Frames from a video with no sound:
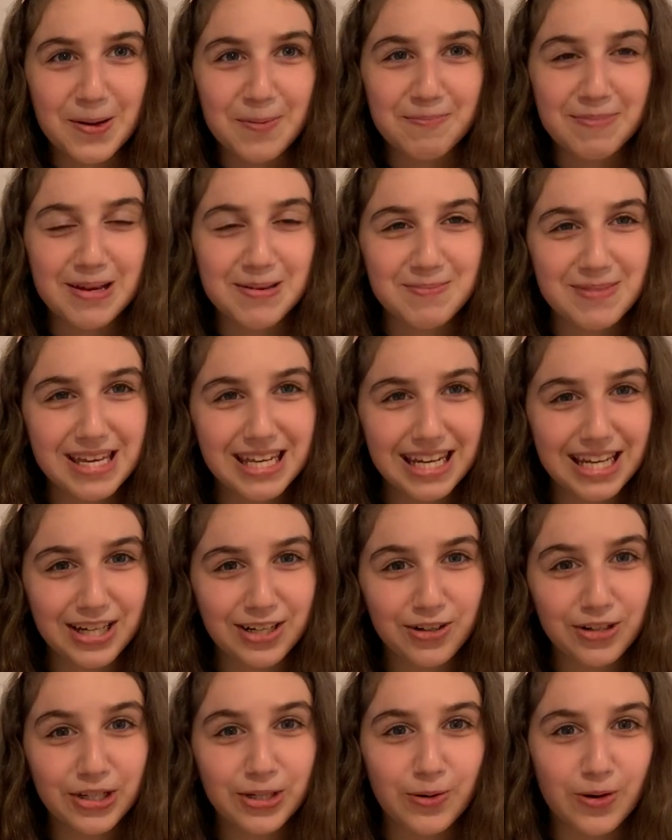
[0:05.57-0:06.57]
My main
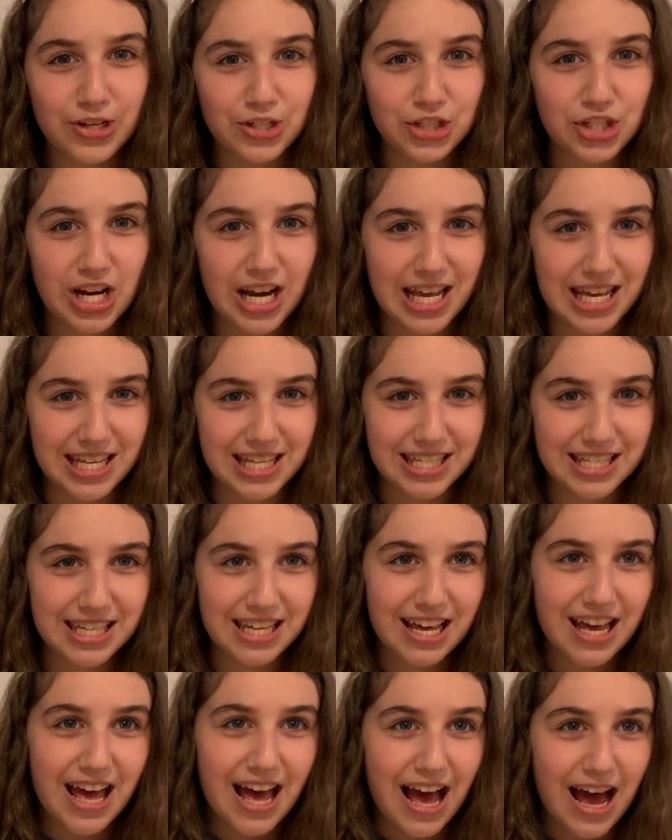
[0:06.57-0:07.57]
inquiry question is,
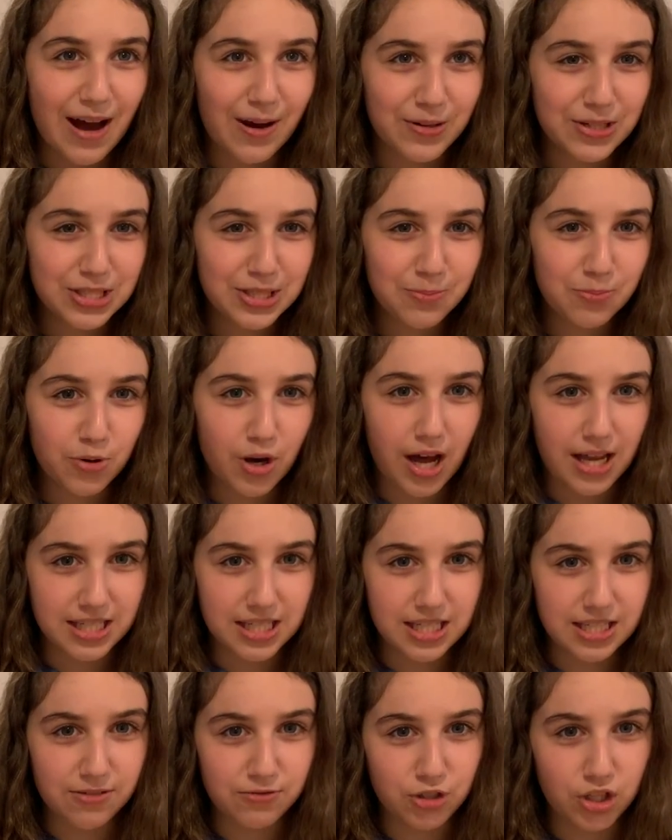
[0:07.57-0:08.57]
how has the
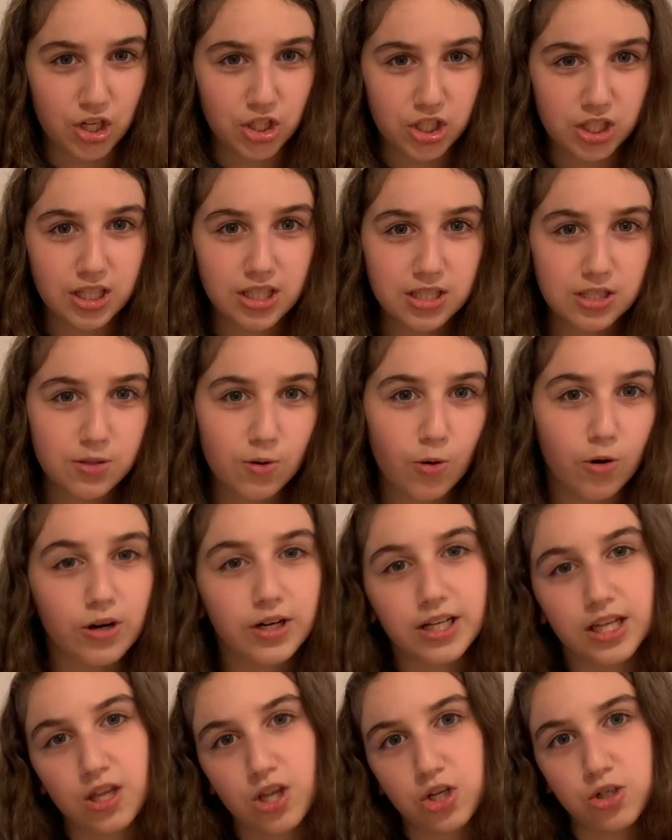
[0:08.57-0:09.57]
process of judging and
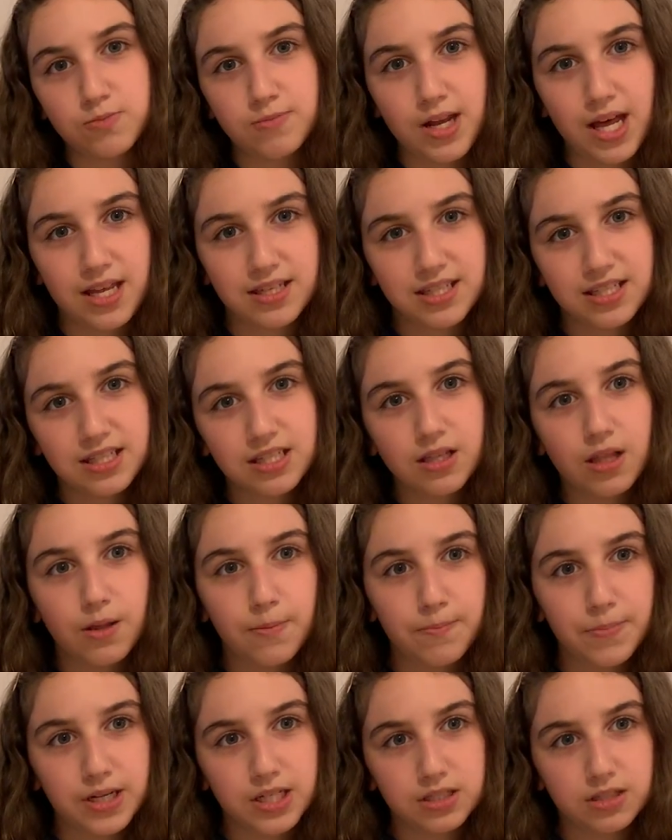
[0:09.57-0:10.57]
scoring in the Gymnastics
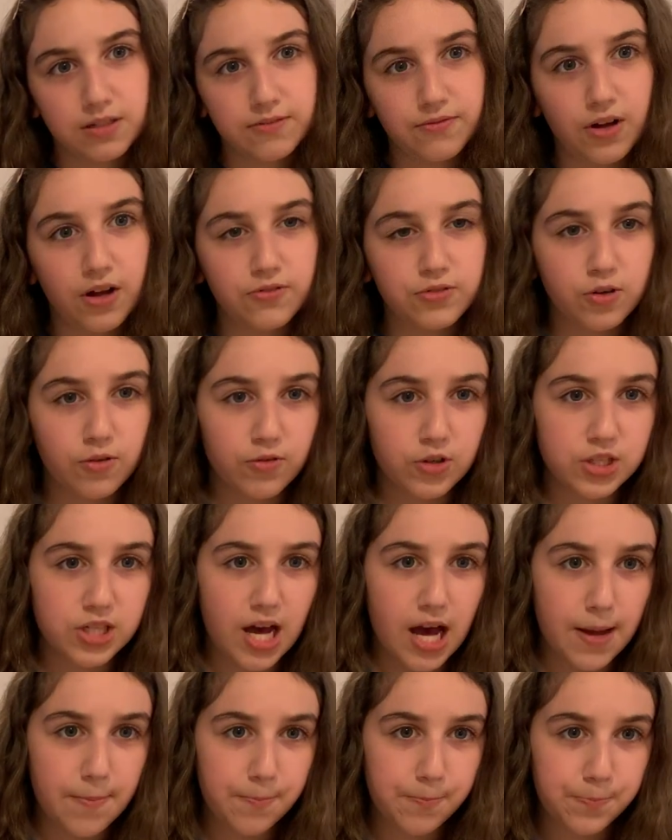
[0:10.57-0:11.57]
Olympics evolved over
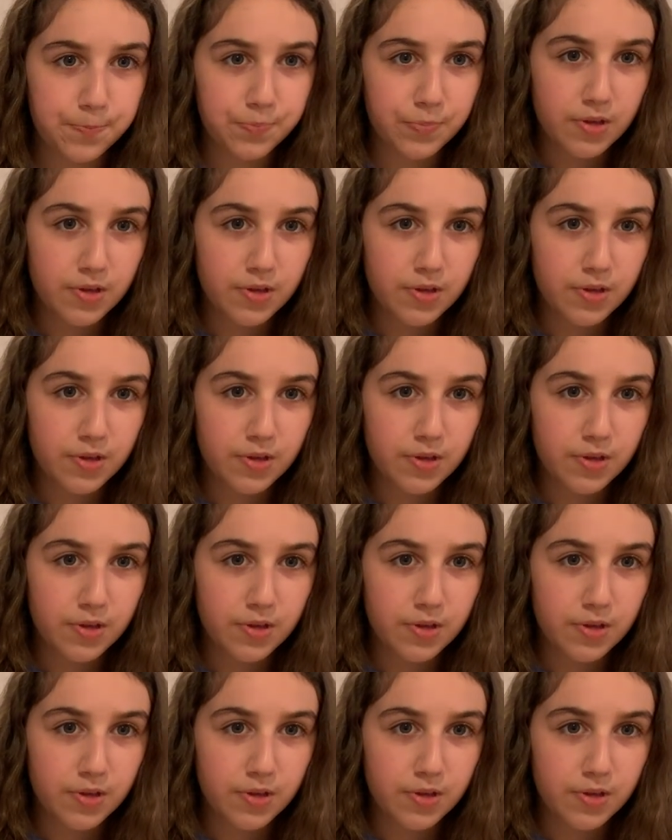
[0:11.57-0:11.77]
time?